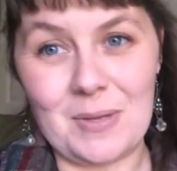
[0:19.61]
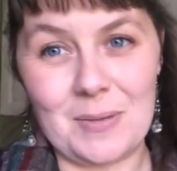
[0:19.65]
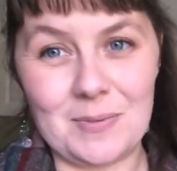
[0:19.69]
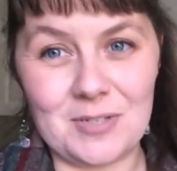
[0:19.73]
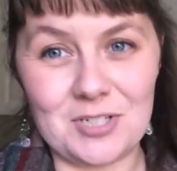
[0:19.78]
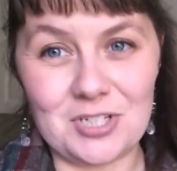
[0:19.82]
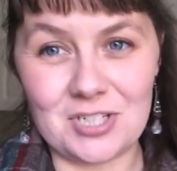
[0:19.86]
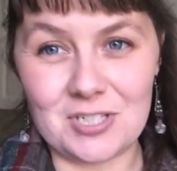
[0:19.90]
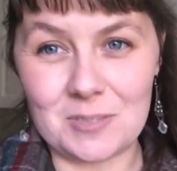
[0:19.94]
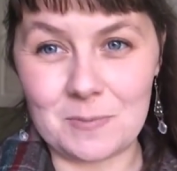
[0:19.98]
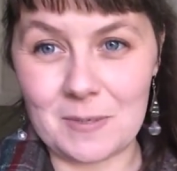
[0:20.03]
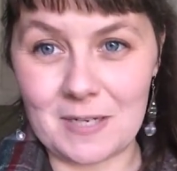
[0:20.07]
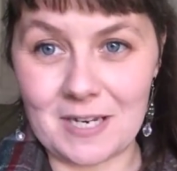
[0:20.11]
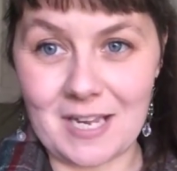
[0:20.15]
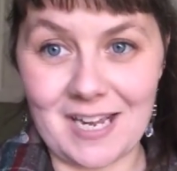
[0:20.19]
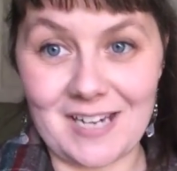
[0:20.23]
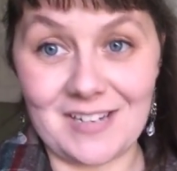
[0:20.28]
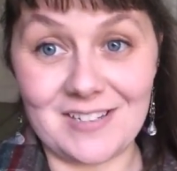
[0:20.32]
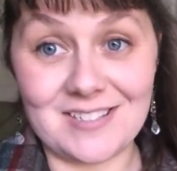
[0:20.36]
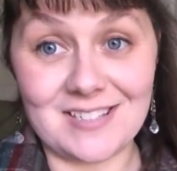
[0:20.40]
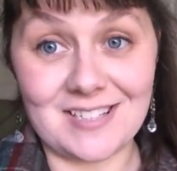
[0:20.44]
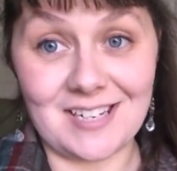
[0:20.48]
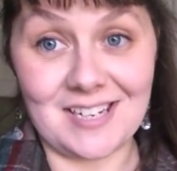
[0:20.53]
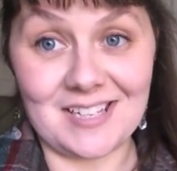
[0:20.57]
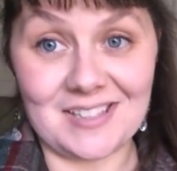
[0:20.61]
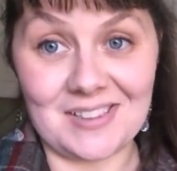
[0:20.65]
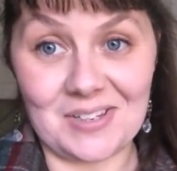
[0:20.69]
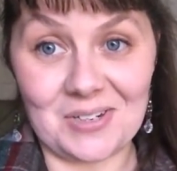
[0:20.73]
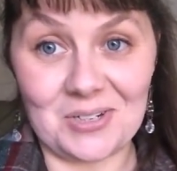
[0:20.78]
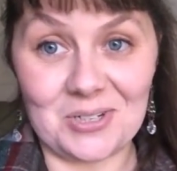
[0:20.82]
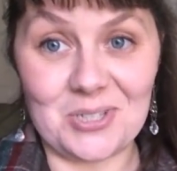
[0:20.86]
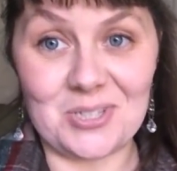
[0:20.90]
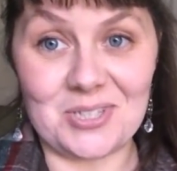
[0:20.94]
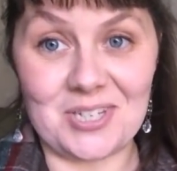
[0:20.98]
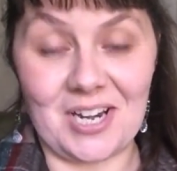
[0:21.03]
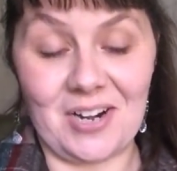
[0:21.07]
Maybe it's just been kind of sitting
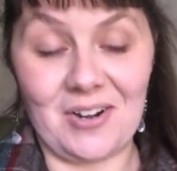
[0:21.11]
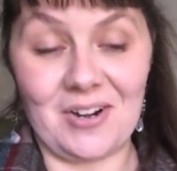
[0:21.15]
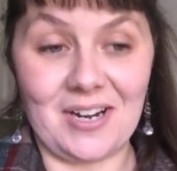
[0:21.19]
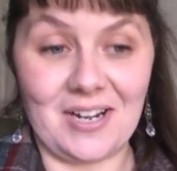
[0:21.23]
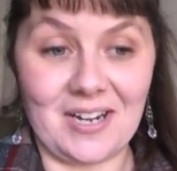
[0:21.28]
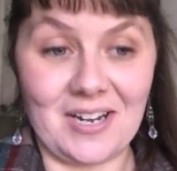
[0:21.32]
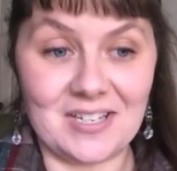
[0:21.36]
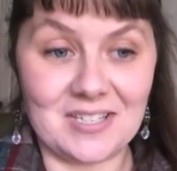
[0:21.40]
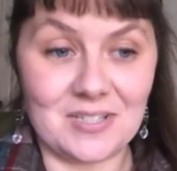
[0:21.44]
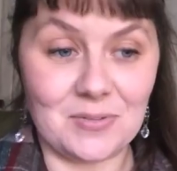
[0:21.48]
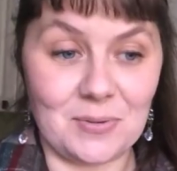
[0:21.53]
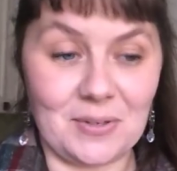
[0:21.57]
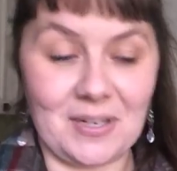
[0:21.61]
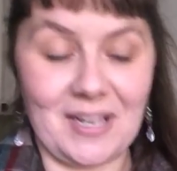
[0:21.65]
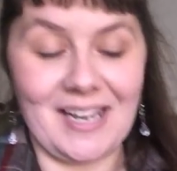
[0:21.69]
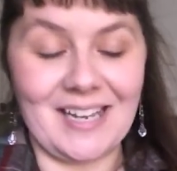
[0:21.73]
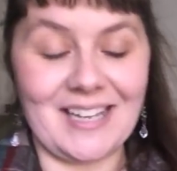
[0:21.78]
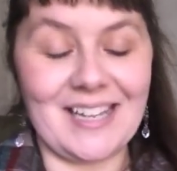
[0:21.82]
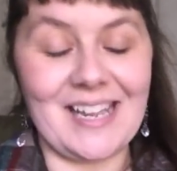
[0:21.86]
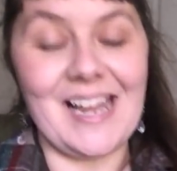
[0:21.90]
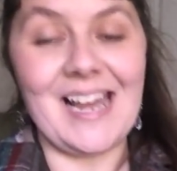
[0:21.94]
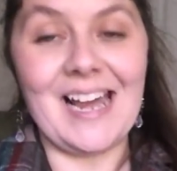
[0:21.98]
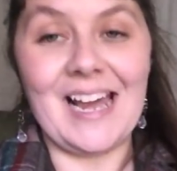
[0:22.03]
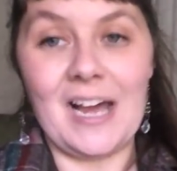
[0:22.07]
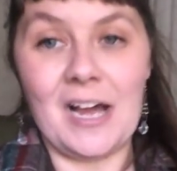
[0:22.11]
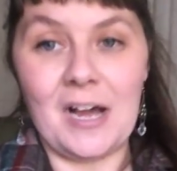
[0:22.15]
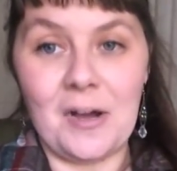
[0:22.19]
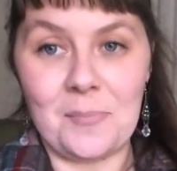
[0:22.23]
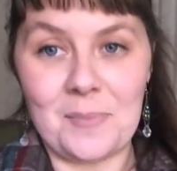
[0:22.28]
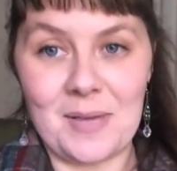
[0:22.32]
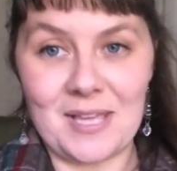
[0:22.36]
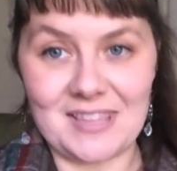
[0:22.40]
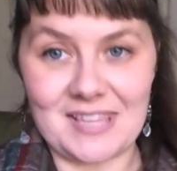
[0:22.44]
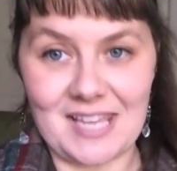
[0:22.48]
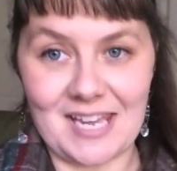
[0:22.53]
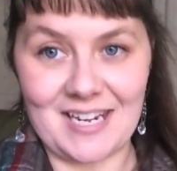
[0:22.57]
there staring at us, and we're like, oh,
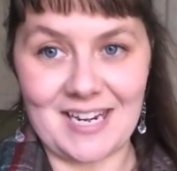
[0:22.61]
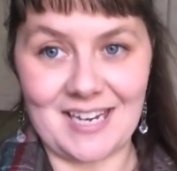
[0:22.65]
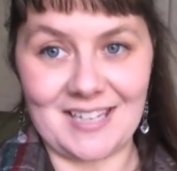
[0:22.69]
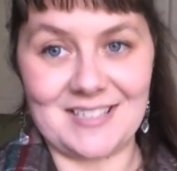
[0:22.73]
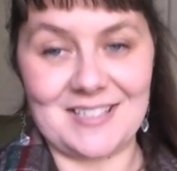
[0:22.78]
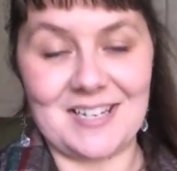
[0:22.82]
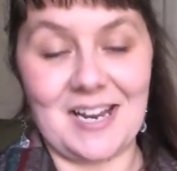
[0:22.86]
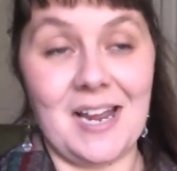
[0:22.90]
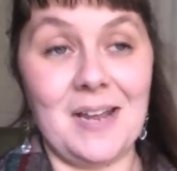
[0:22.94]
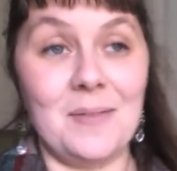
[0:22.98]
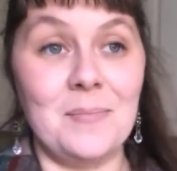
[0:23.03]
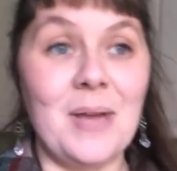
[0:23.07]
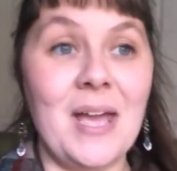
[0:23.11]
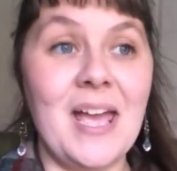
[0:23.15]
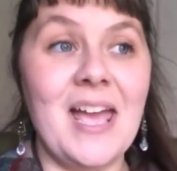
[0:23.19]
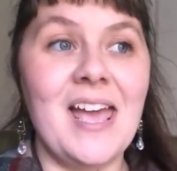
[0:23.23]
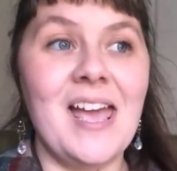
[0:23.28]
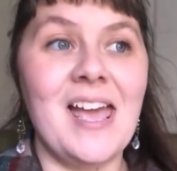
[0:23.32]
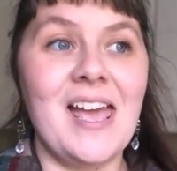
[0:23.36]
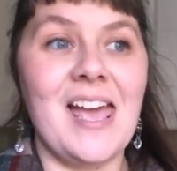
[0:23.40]
I'll make that next time.